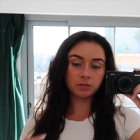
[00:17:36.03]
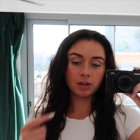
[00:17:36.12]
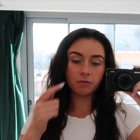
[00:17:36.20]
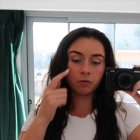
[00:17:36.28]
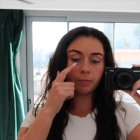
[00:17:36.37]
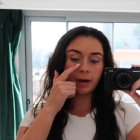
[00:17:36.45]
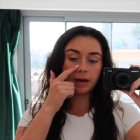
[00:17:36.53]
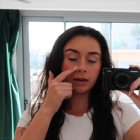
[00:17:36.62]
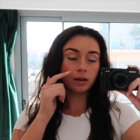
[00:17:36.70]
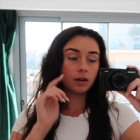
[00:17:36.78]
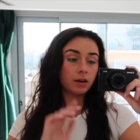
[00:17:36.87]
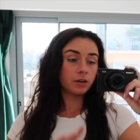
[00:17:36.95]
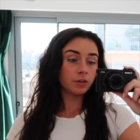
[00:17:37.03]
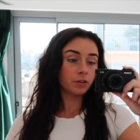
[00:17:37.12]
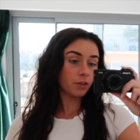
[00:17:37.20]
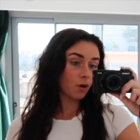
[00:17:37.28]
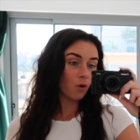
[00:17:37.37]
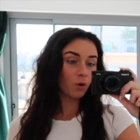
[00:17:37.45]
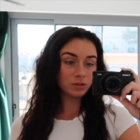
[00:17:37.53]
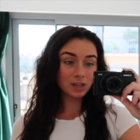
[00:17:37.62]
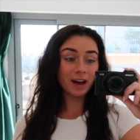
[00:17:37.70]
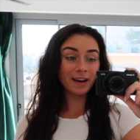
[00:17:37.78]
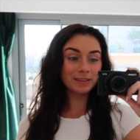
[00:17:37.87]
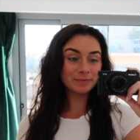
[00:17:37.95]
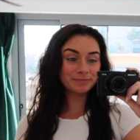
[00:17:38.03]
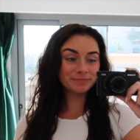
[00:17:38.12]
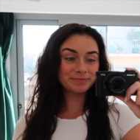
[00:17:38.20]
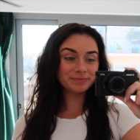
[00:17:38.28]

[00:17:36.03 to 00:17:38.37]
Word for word: duffel bag, the whole time.